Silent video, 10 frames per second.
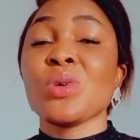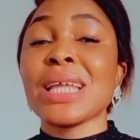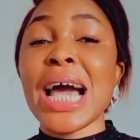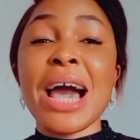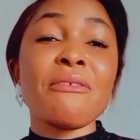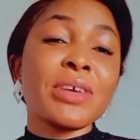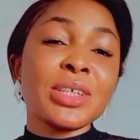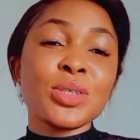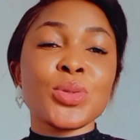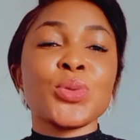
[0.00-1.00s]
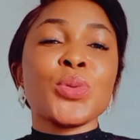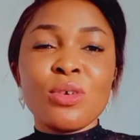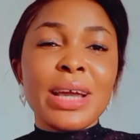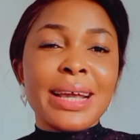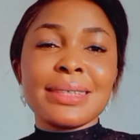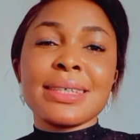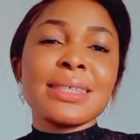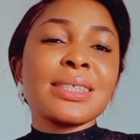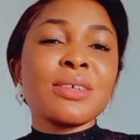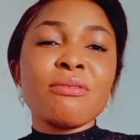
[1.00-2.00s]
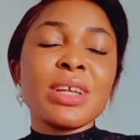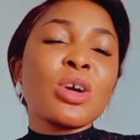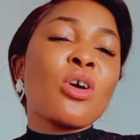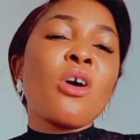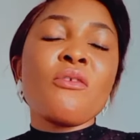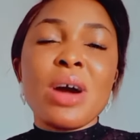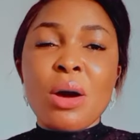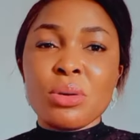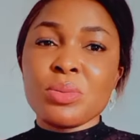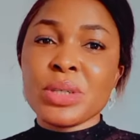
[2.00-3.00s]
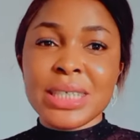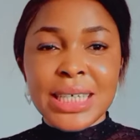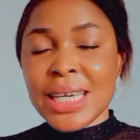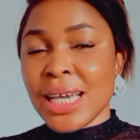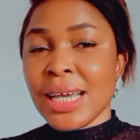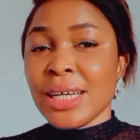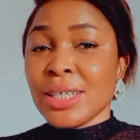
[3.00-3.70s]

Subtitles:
without having to excessively cover our body.